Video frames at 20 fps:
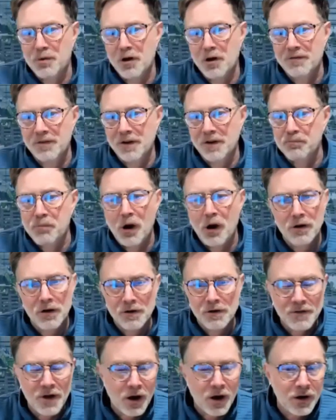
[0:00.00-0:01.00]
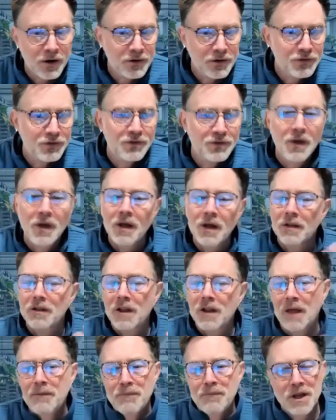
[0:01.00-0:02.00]
perfect. Partner of ours.
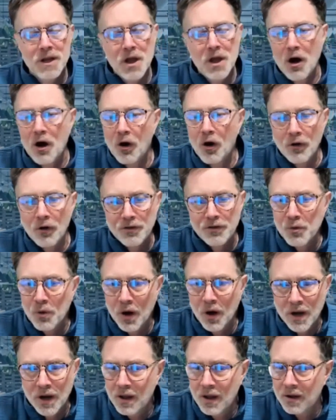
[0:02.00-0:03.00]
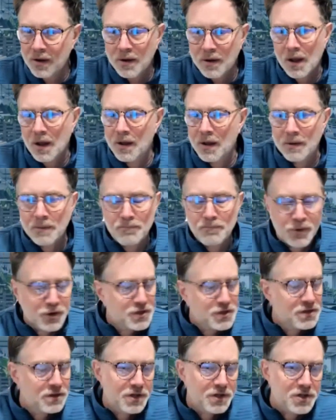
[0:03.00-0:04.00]
Let me know if you want a
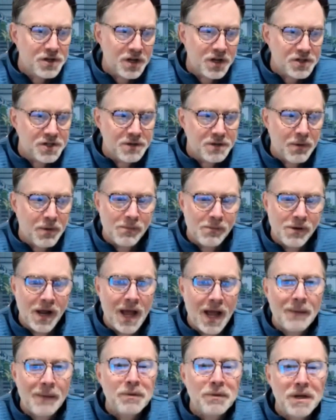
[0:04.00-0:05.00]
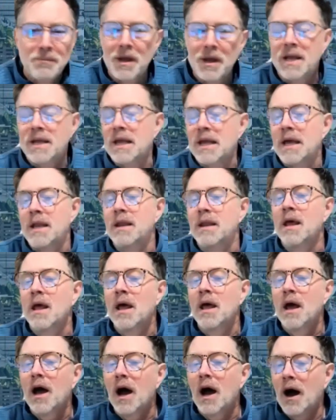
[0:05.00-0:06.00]
personal introduction to Barbara. Happy to make it.
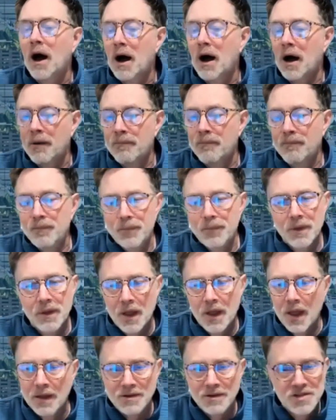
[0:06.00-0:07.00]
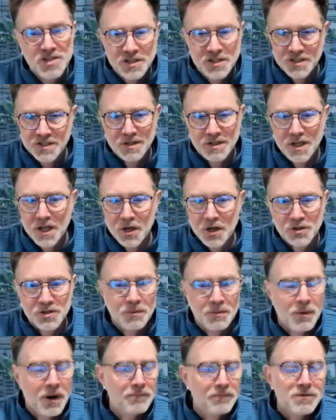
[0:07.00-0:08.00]
And just,
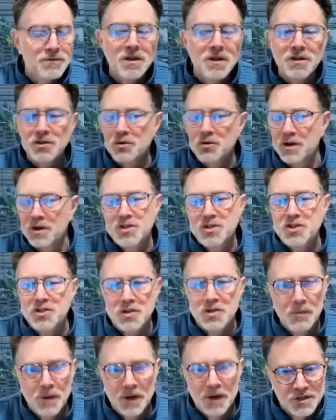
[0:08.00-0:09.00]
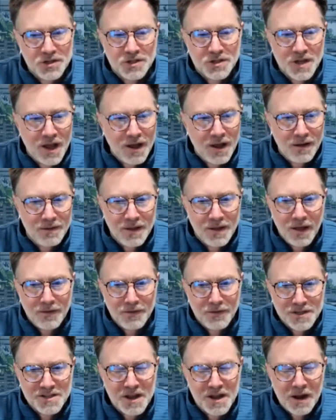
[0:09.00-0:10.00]
someone I'm enjoying so much to have
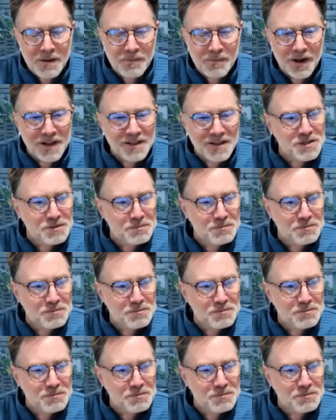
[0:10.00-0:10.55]
the time I get to